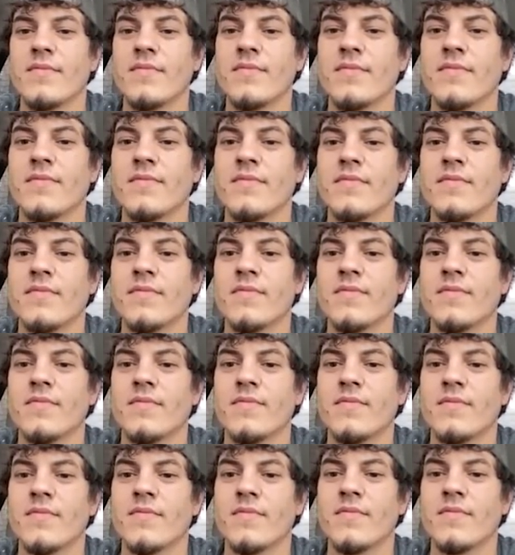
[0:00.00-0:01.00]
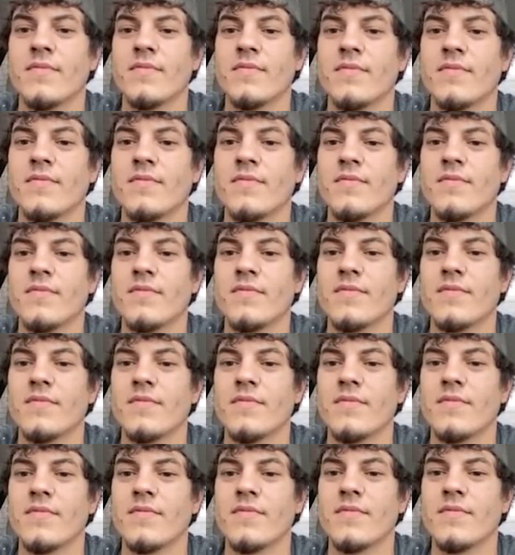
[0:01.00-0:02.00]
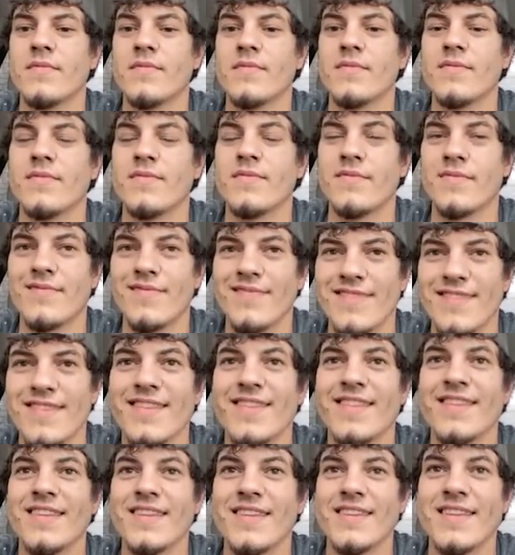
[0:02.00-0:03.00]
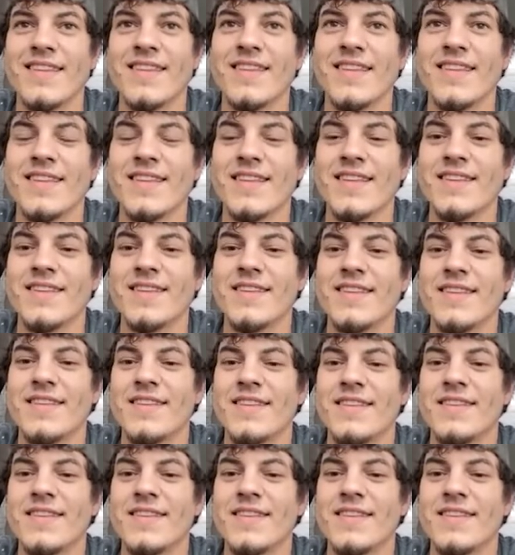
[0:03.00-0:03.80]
No words are spoken by the person on screen.